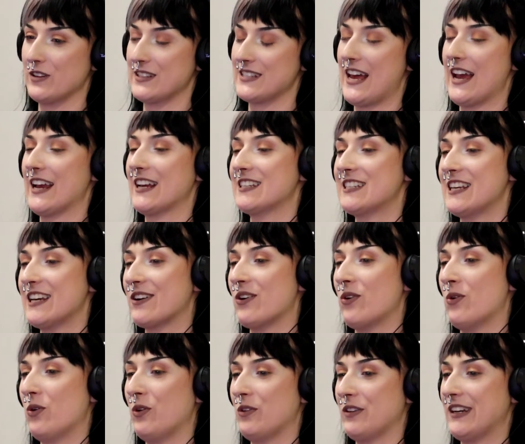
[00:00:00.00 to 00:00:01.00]
It's like, tick
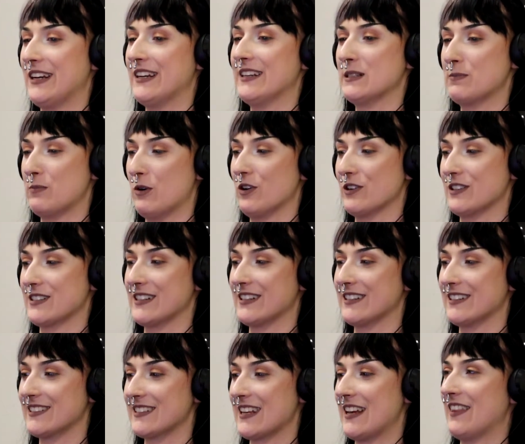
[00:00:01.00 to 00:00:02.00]
all these
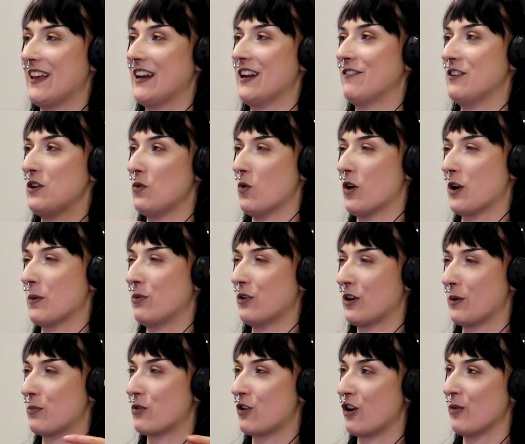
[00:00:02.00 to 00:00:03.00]
boxes, and then if you want to
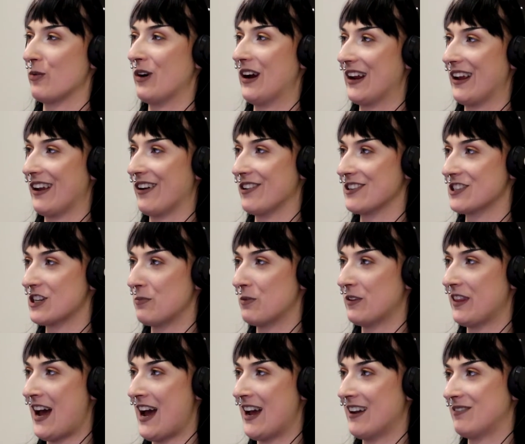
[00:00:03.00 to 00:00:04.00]
put a probiotic on top
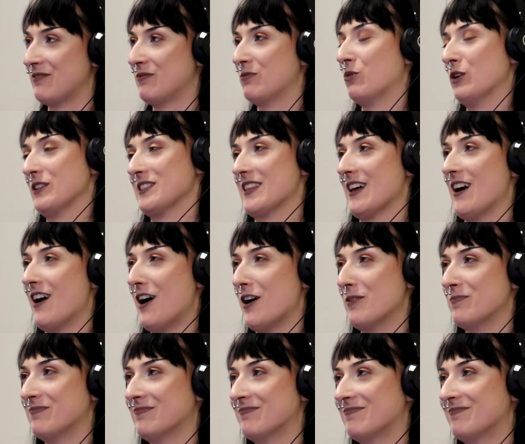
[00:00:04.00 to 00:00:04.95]
of that, what's the harm?